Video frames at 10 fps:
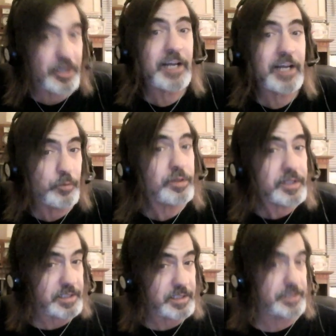gonna have more
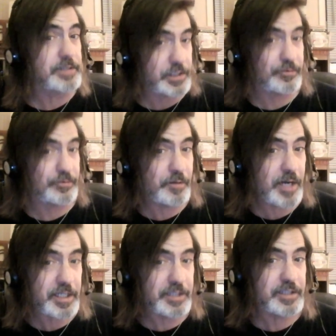in this series for me,
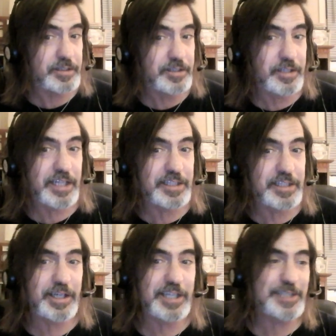right? You
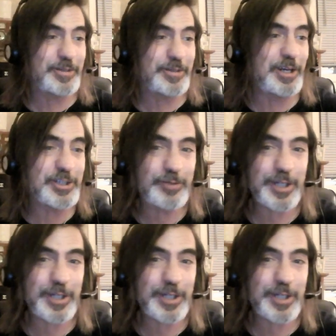got something else you're